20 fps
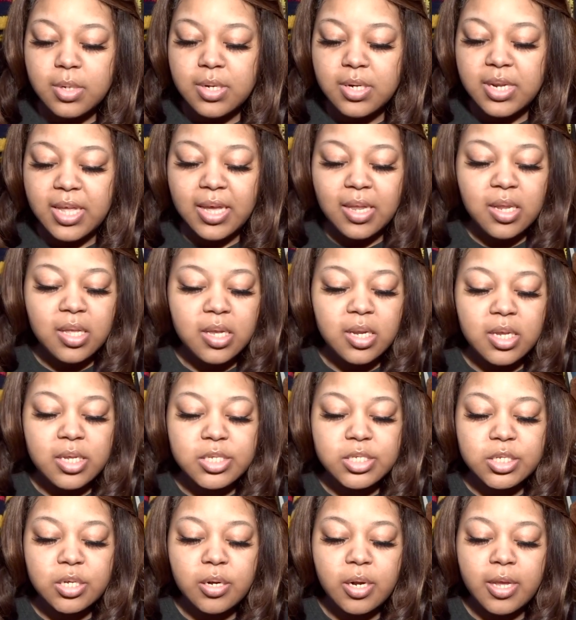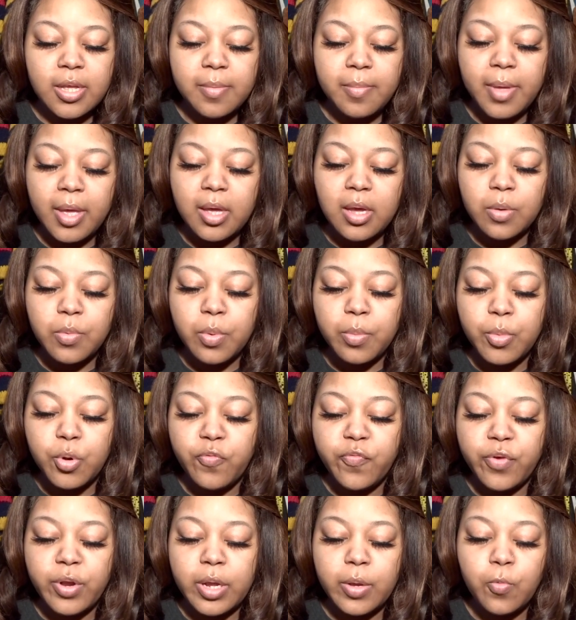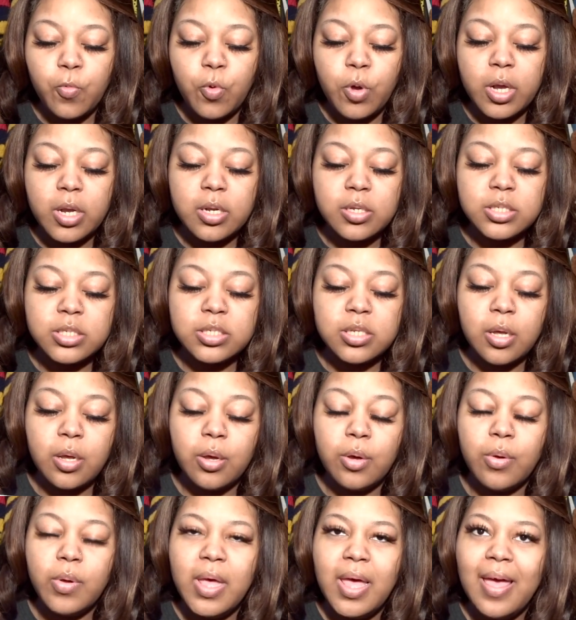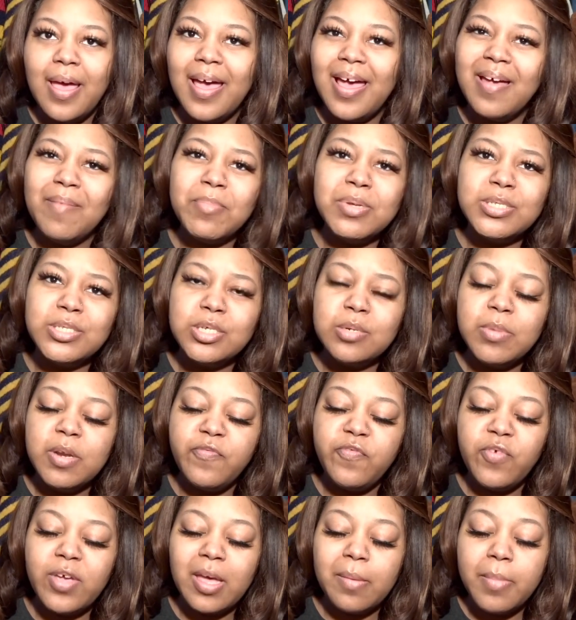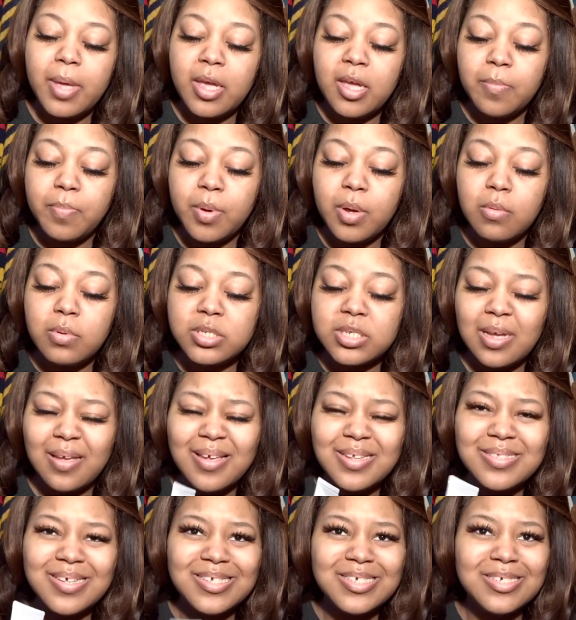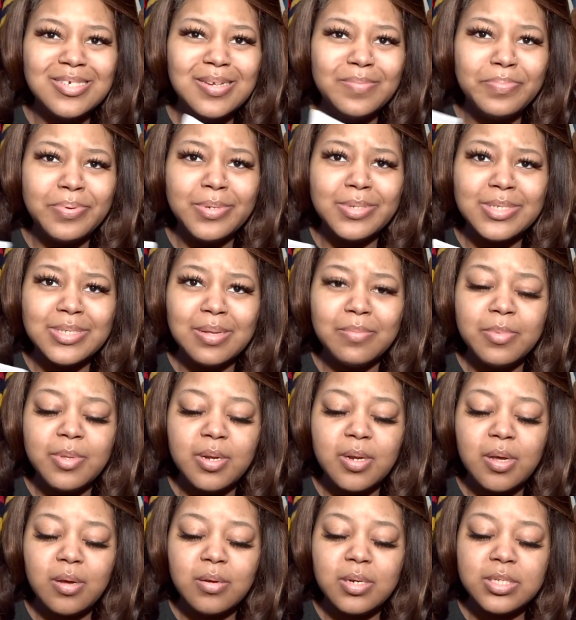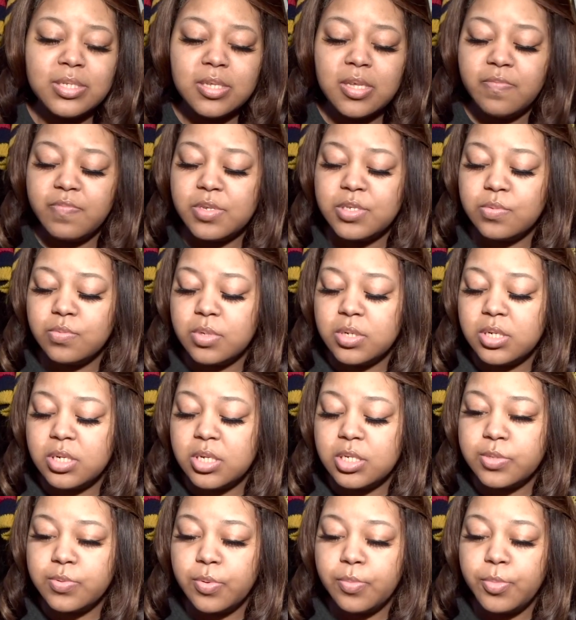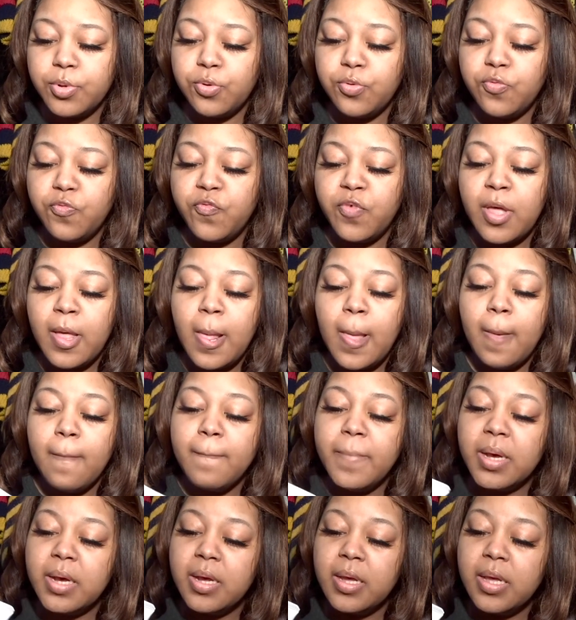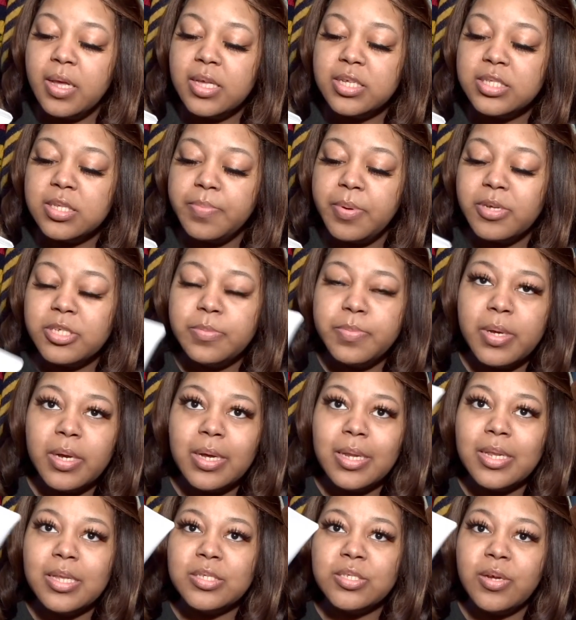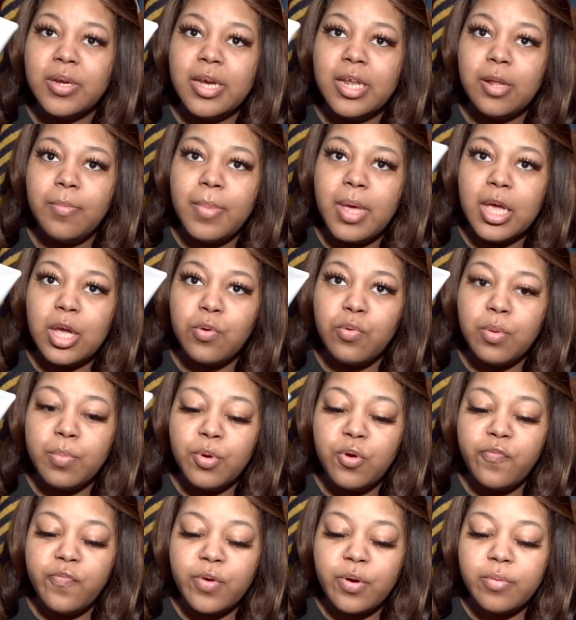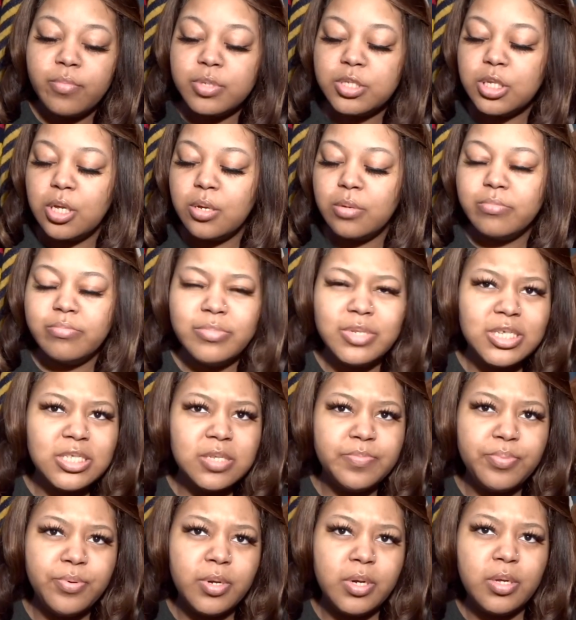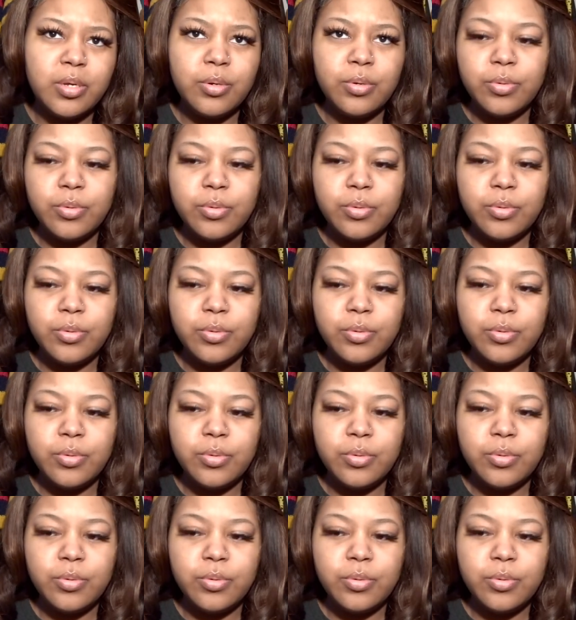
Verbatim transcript: daily cleanser and makeup remover in one so i'm assuming if you had makeup on which i guess i should have put something on to see if this really does remove but it's supposed to be a cleanser and a makeup remover so that's a pretty cool